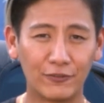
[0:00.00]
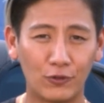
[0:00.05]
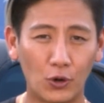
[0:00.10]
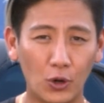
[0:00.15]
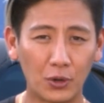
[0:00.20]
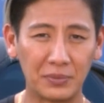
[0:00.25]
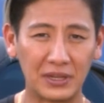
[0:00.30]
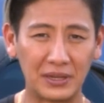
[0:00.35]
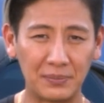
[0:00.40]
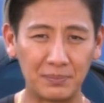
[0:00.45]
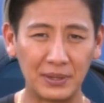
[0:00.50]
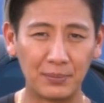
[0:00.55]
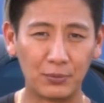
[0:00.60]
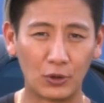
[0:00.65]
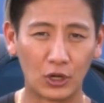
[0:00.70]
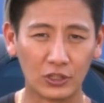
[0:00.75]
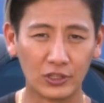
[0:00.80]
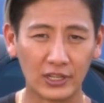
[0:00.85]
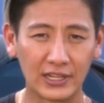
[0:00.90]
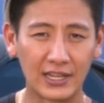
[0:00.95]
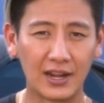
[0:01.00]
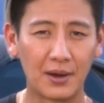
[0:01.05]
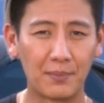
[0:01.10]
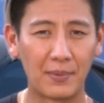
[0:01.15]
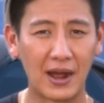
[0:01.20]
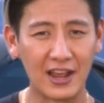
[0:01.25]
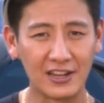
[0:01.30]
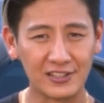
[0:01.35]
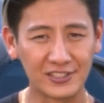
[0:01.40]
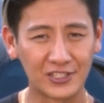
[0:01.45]
for me. People are looking at
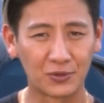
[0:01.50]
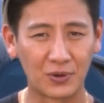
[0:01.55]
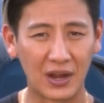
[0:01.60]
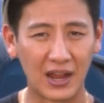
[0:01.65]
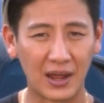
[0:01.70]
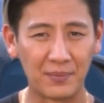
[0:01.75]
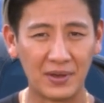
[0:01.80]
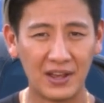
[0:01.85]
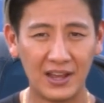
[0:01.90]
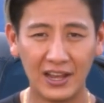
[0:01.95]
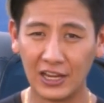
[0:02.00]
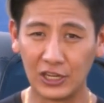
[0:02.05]
my Instagram.